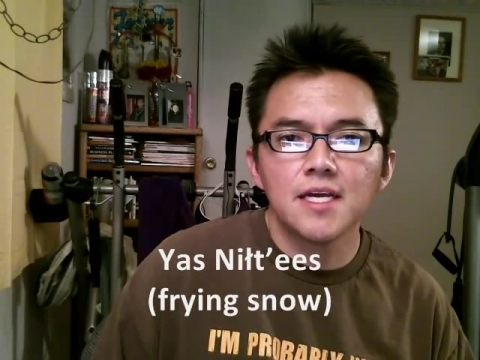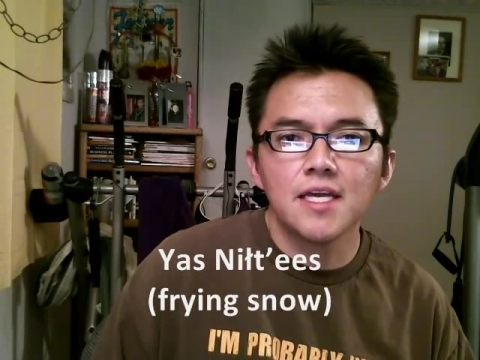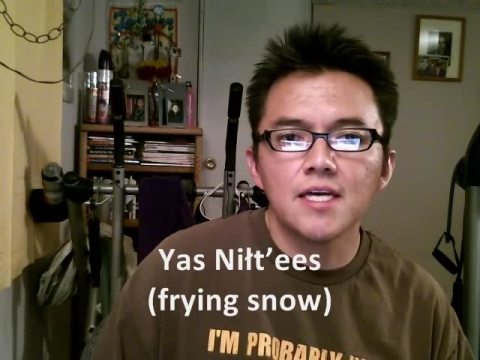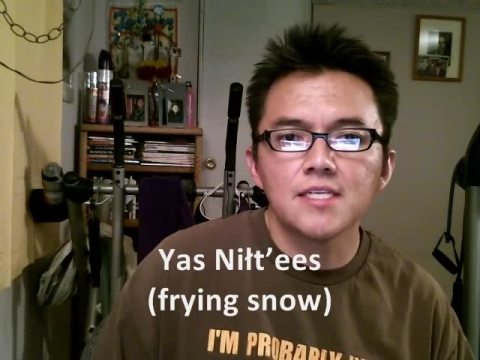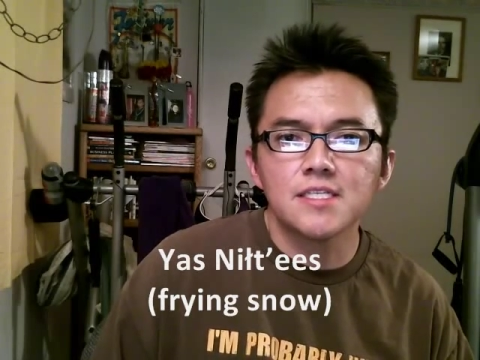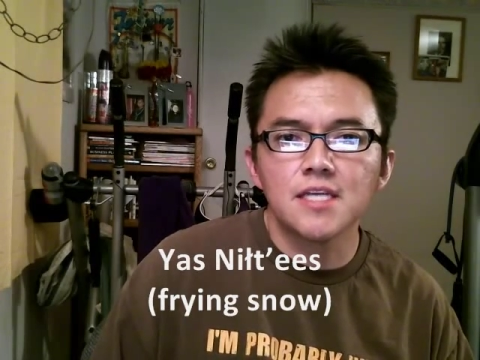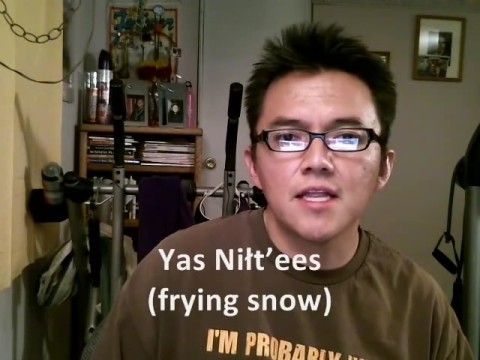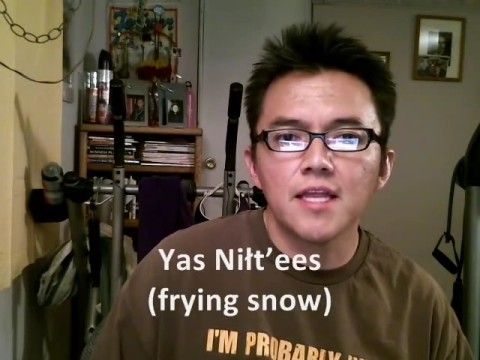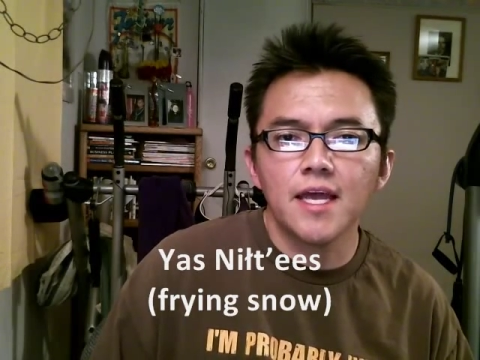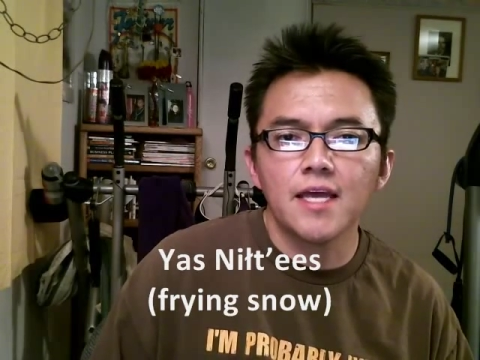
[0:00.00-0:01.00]
Yas
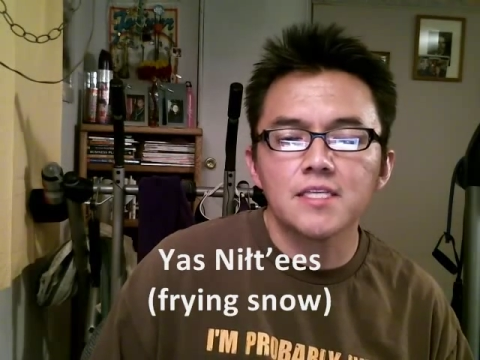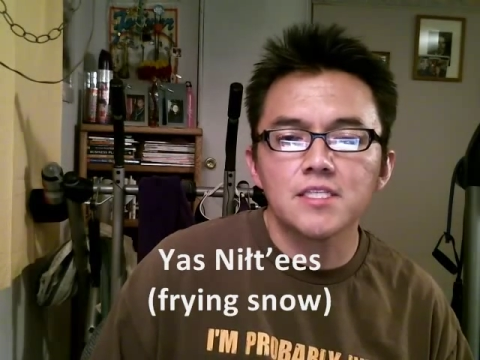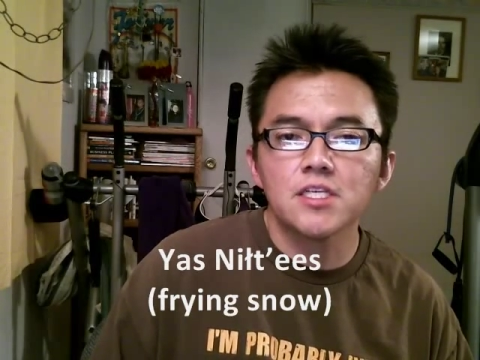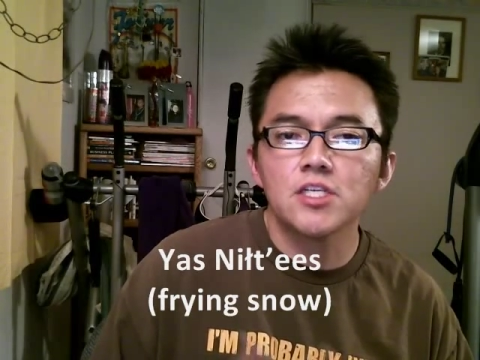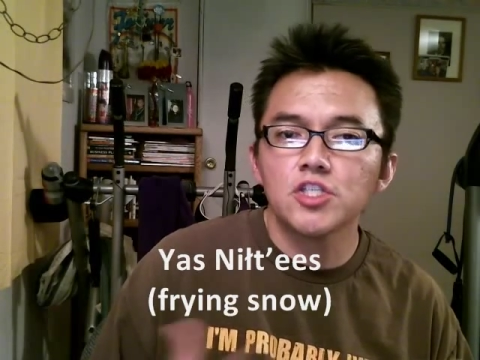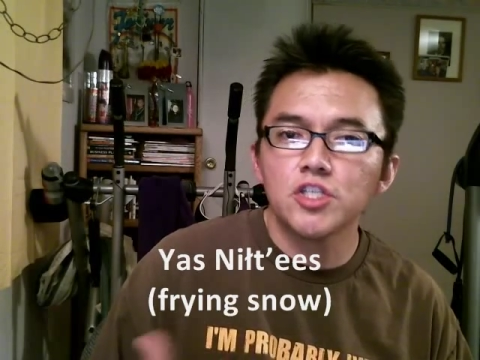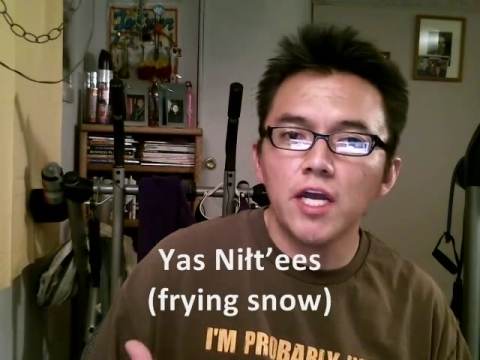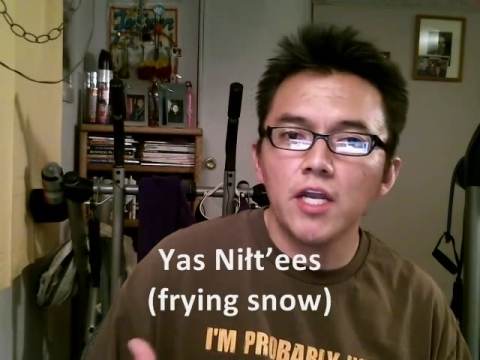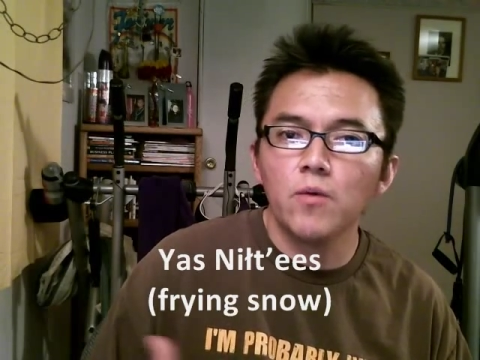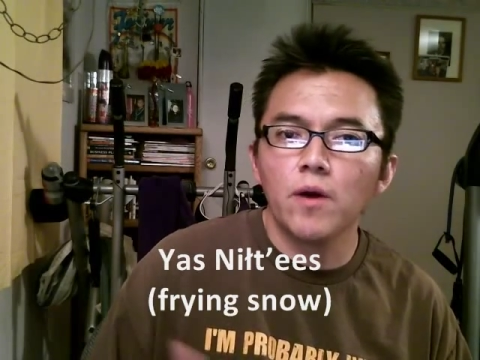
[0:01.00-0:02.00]
Niłt'ees,
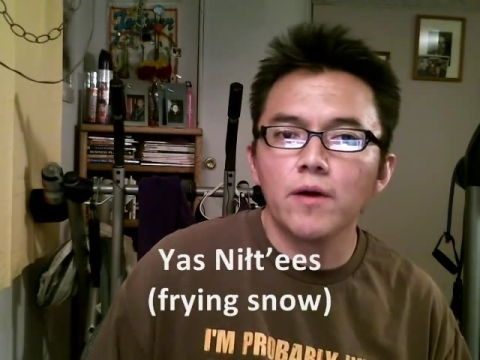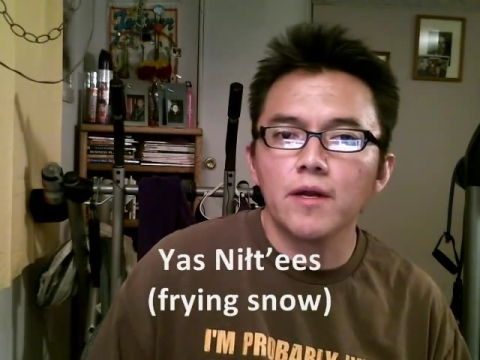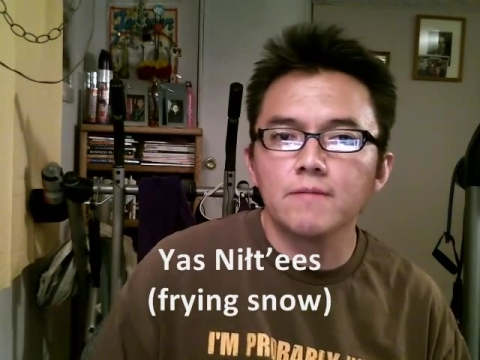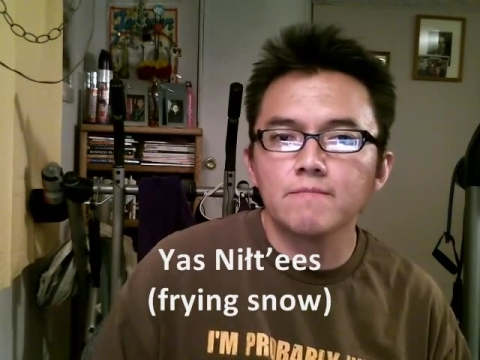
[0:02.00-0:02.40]
January.